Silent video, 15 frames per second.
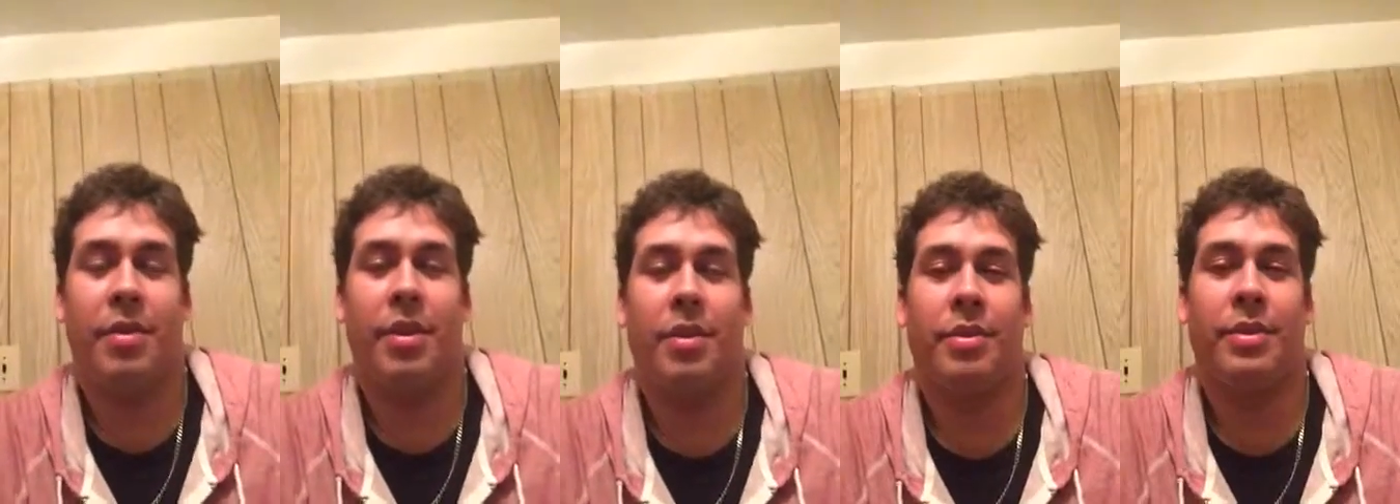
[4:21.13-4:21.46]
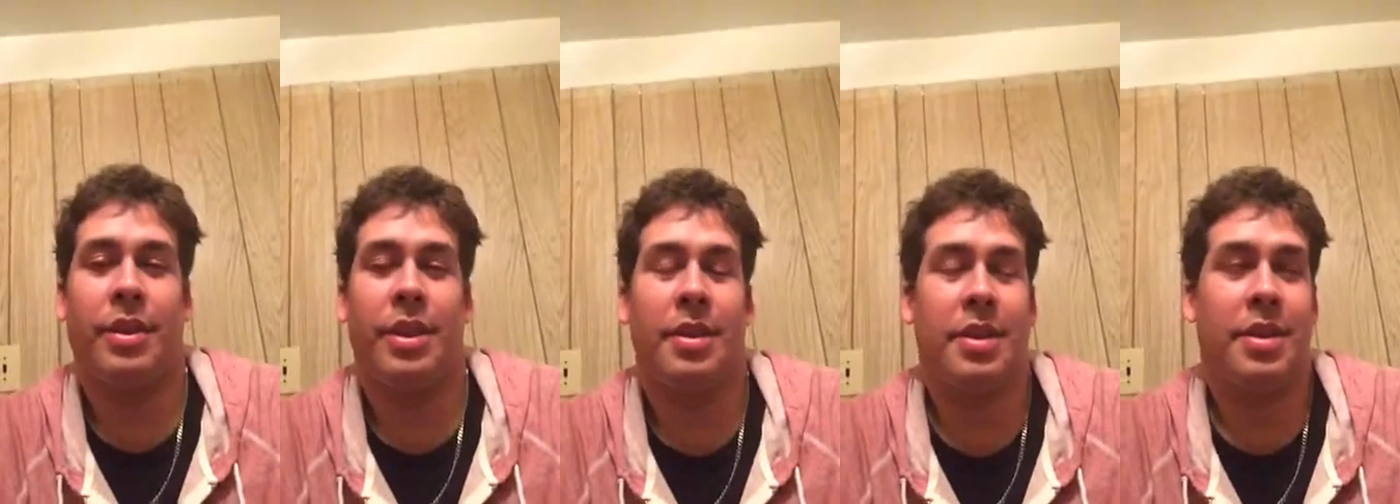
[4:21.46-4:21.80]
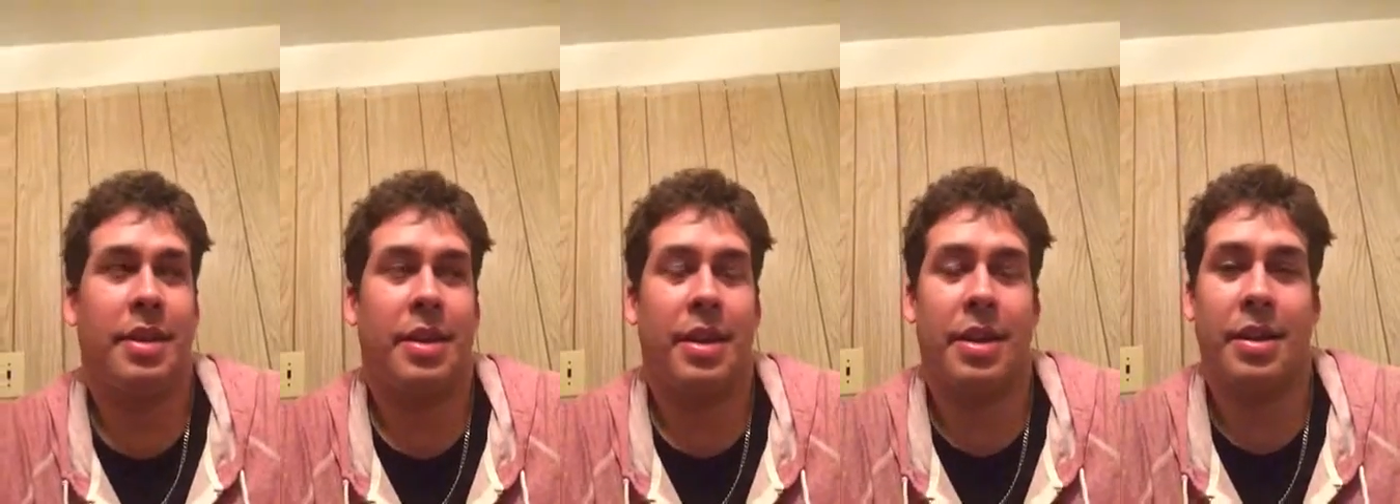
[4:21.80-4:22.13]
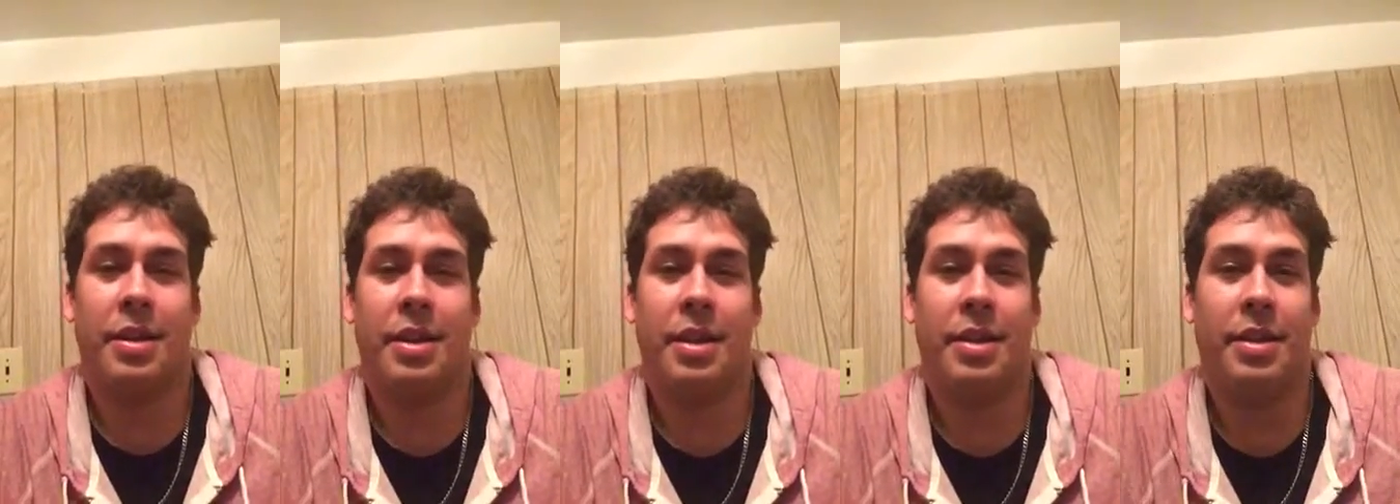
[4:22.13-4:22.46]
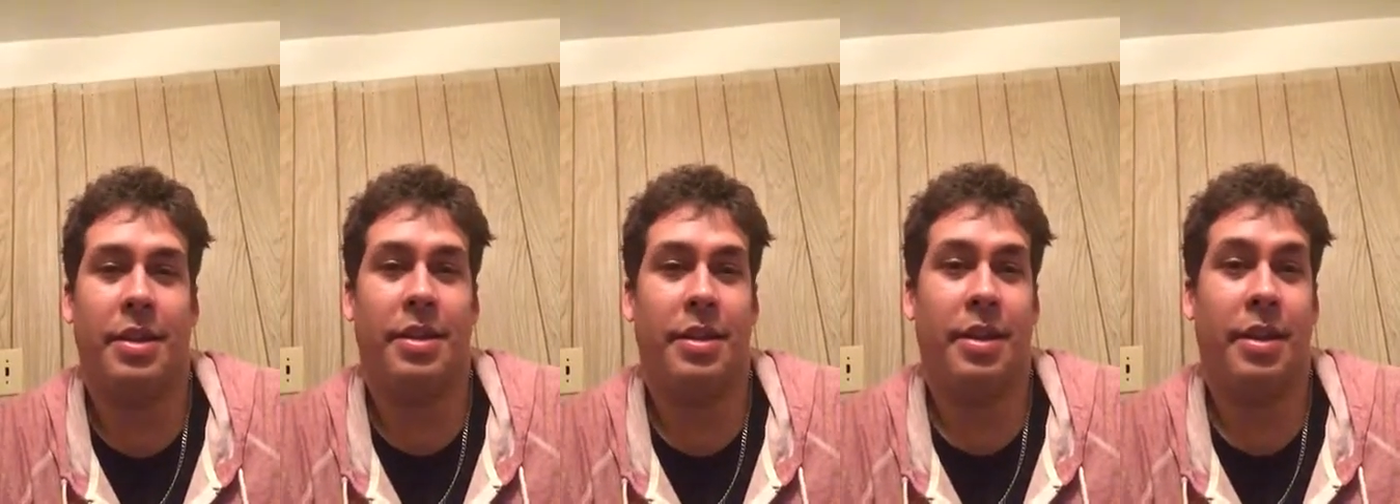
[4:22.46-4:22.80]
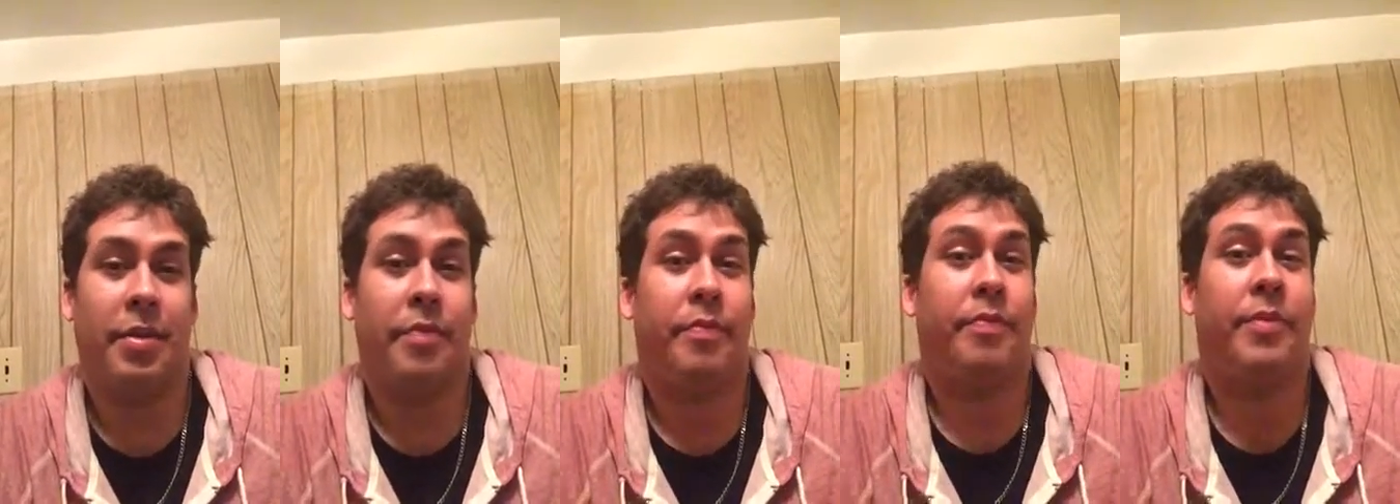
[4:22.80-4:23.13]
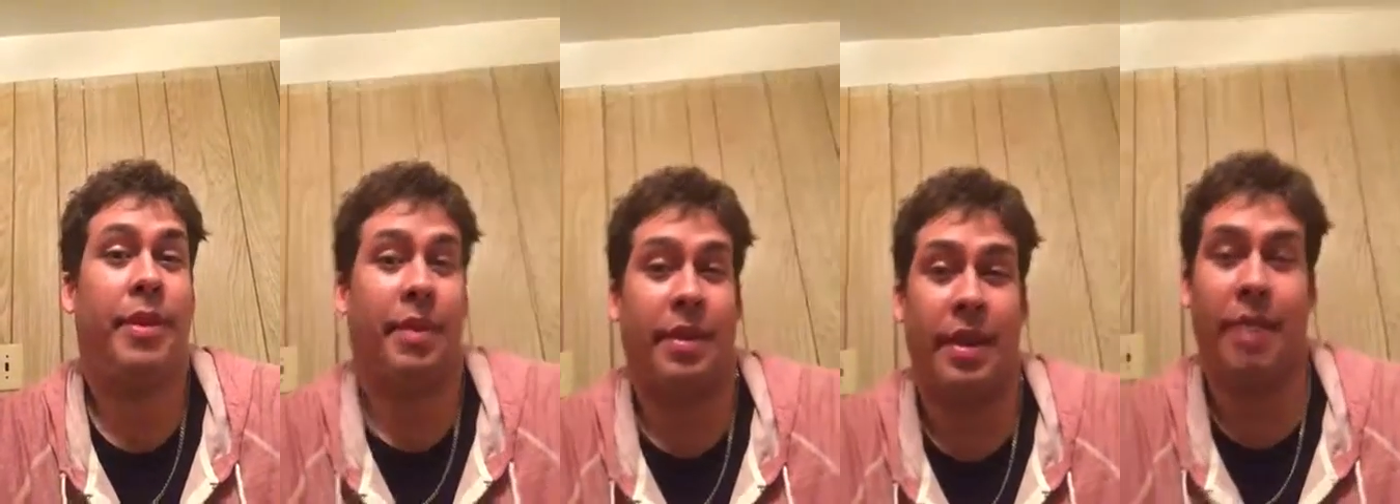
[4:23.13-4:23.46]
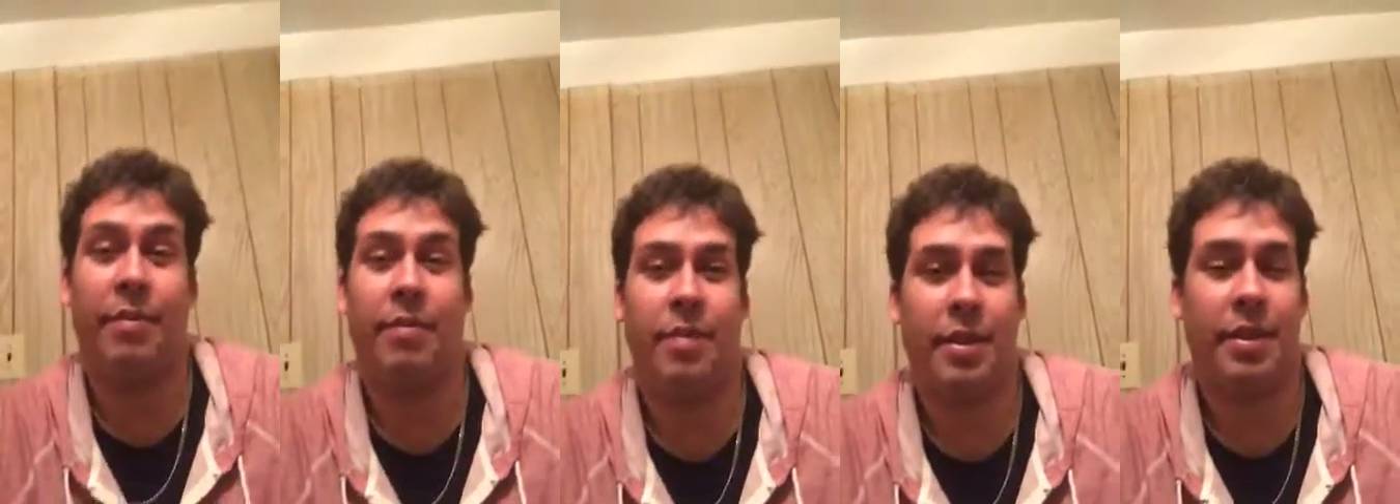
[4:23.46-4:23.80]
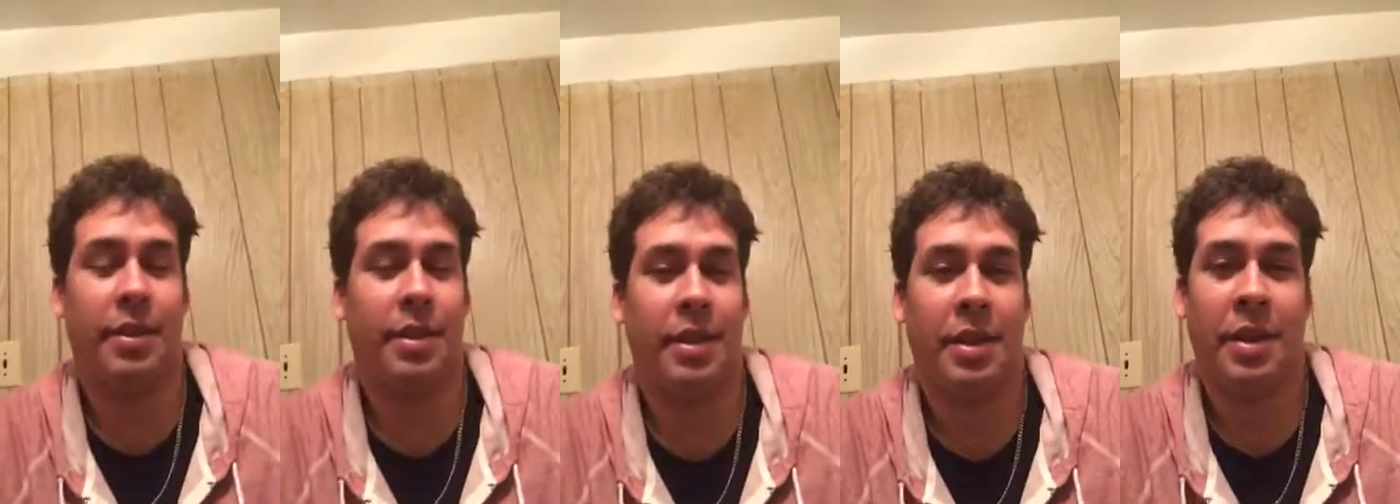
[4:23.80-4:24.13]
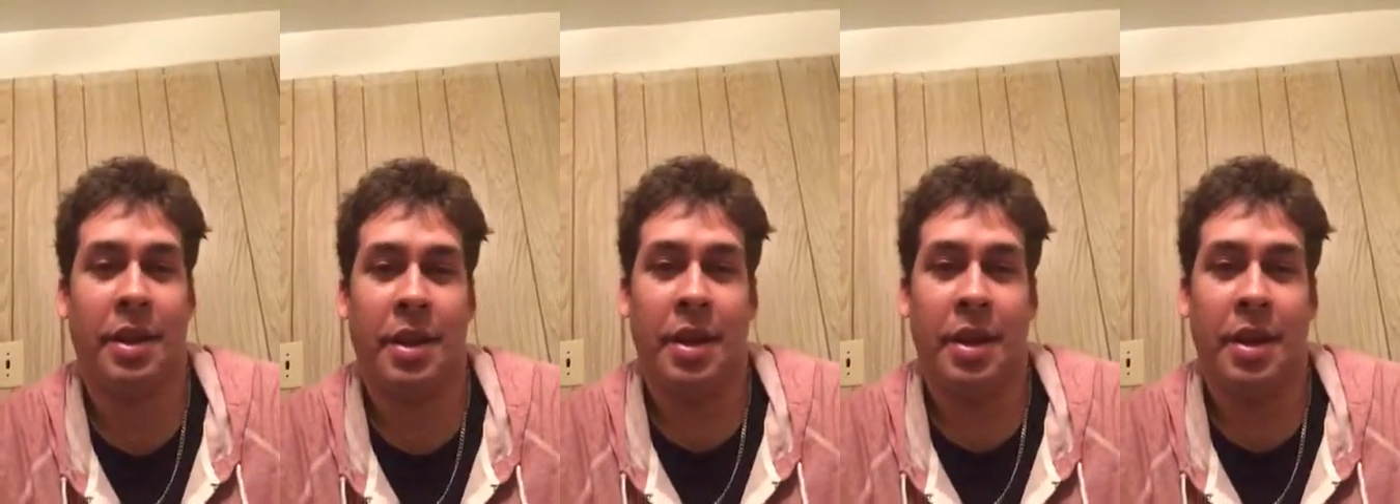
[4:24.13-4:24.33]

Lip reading: those that didn't get a chance to see it, definitely,